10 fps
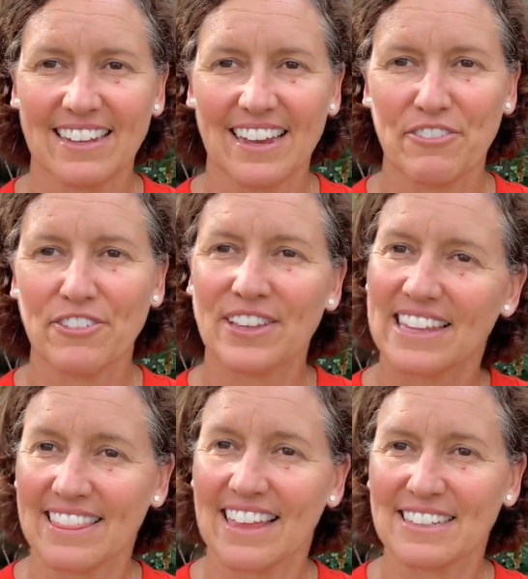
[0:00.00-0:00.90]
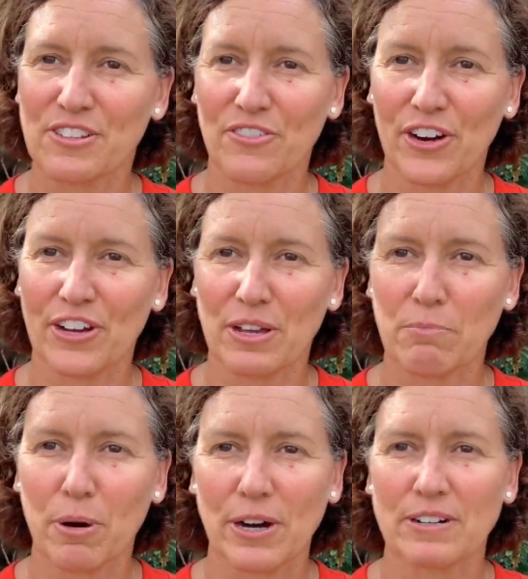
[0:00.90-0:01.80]
I feel that that's very
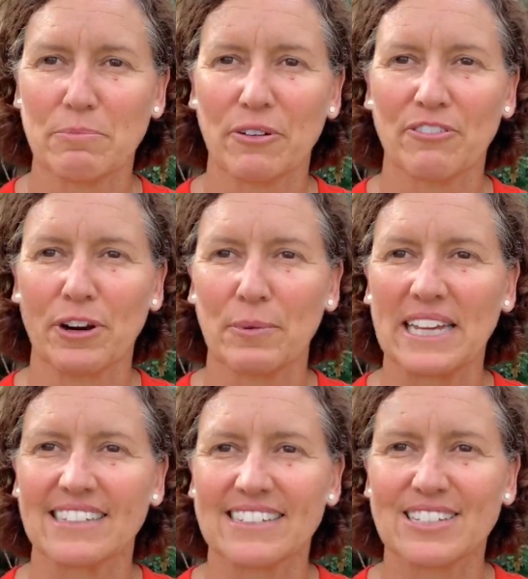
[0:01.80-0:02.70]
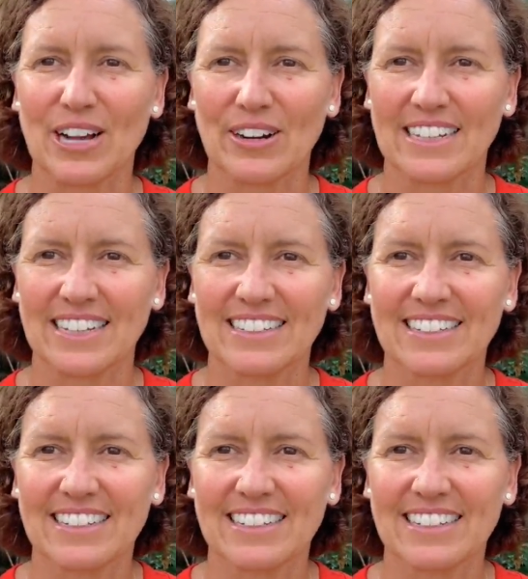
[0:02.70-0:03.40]
important before we get started.